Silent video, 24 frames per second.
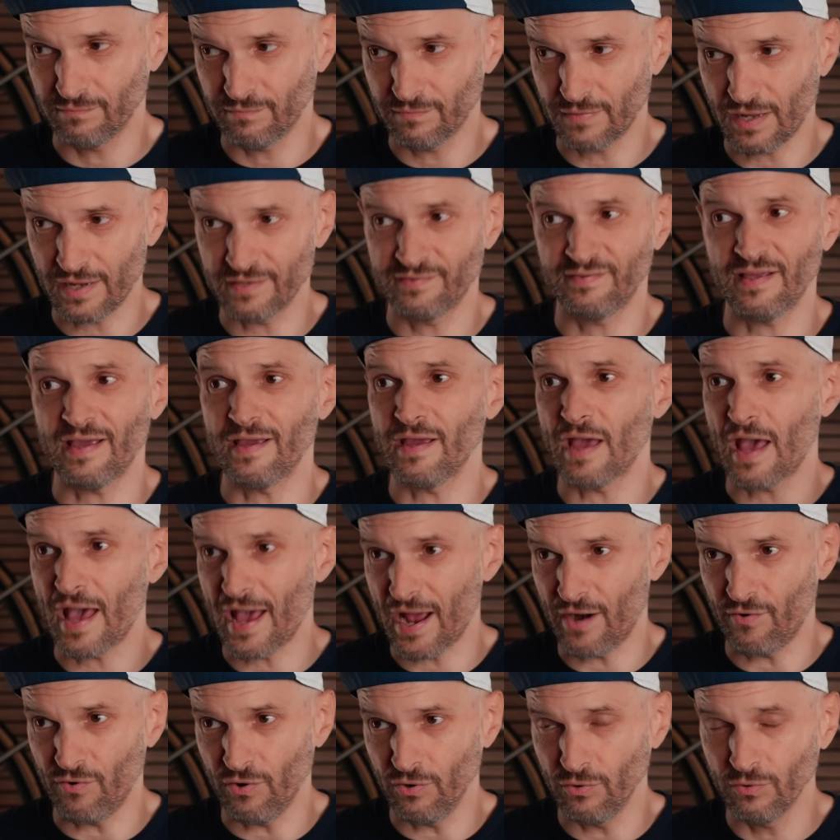I say
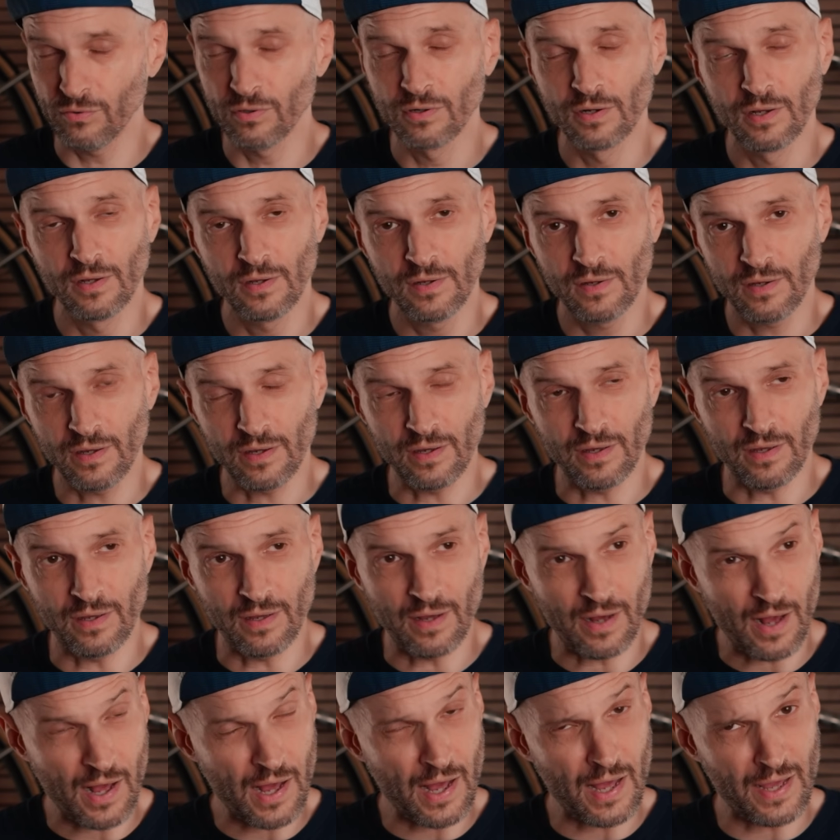aero,
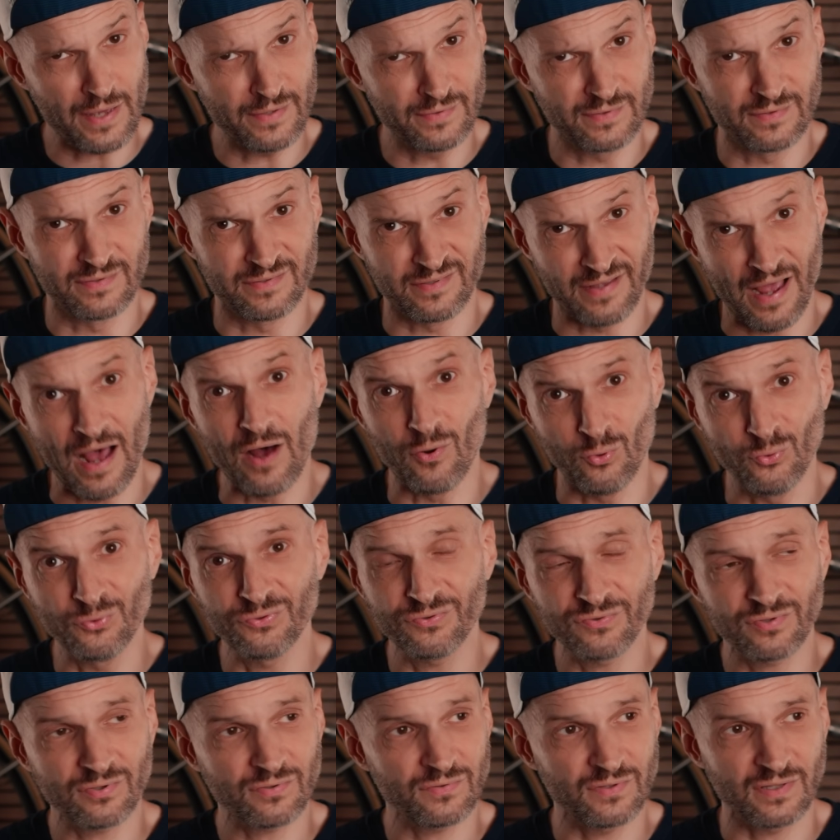I
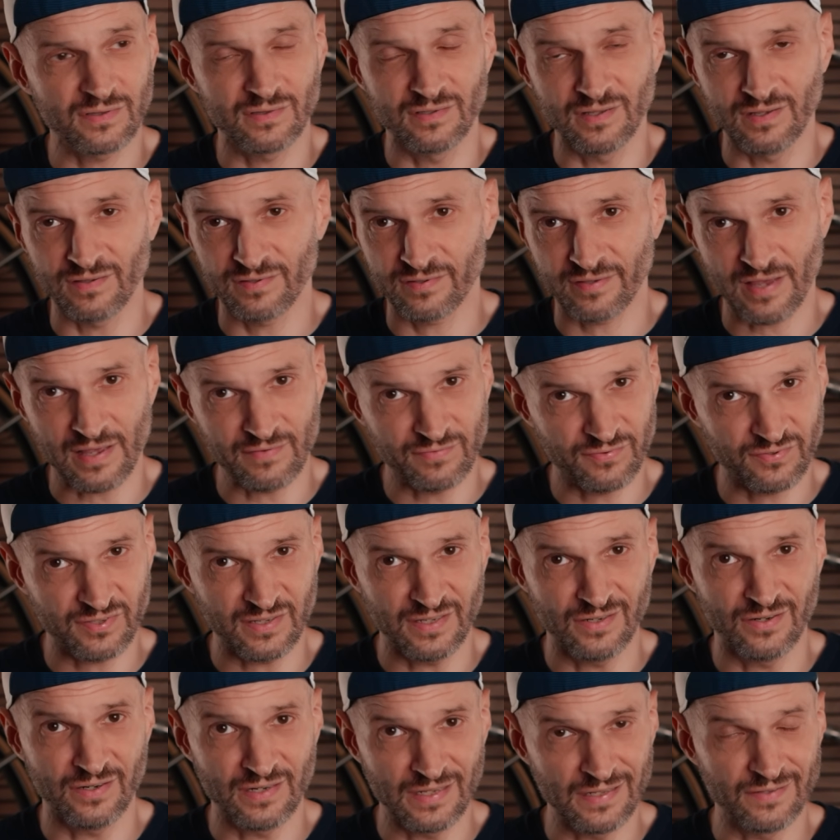doubt that this has
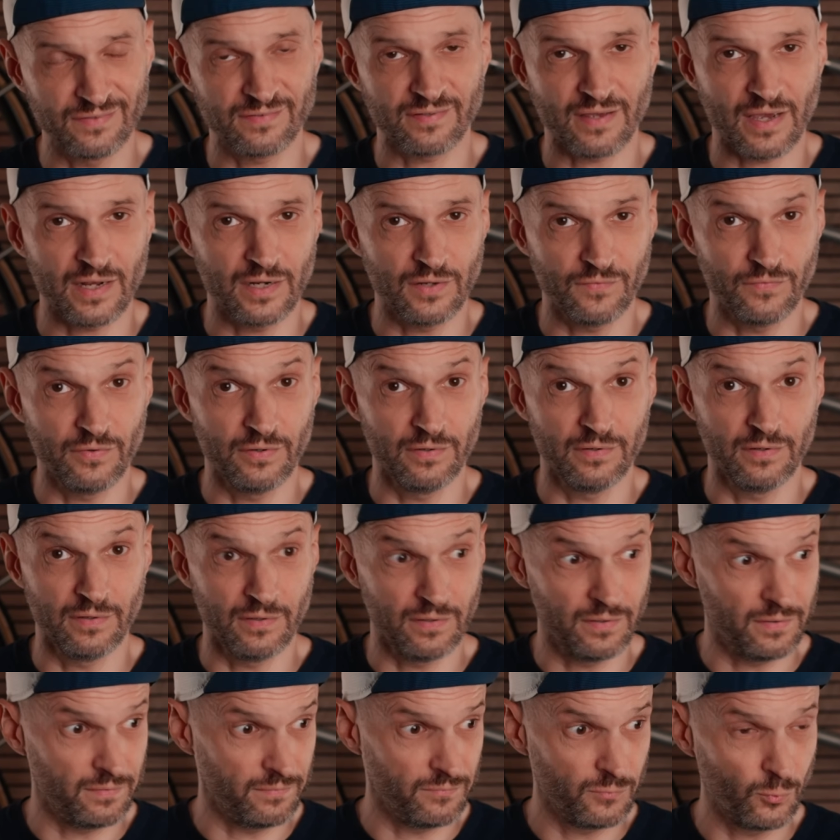seen an inside of
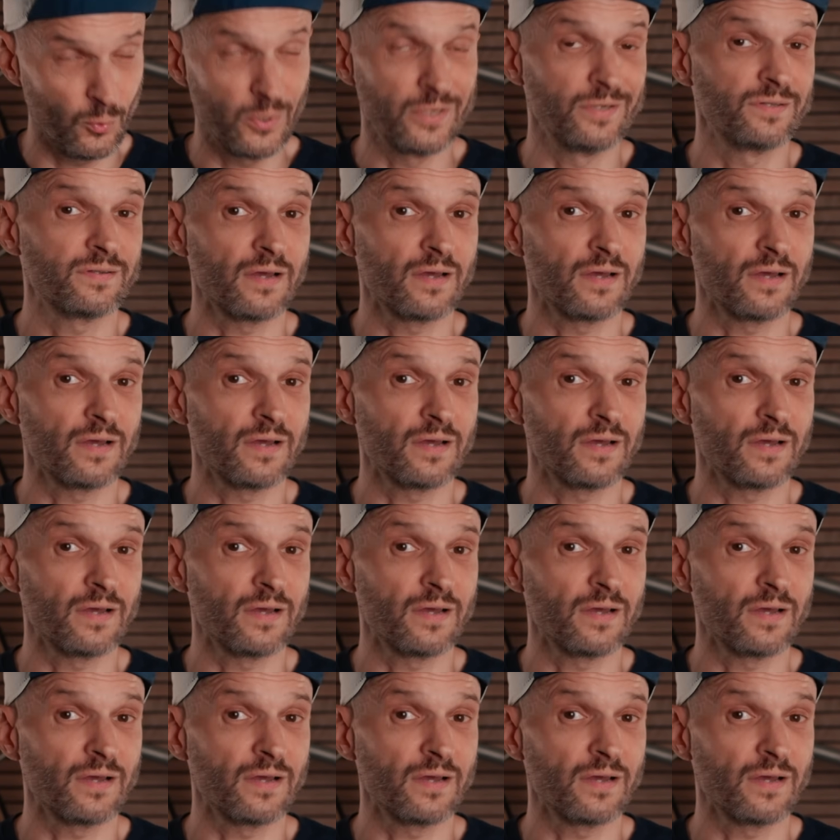a wind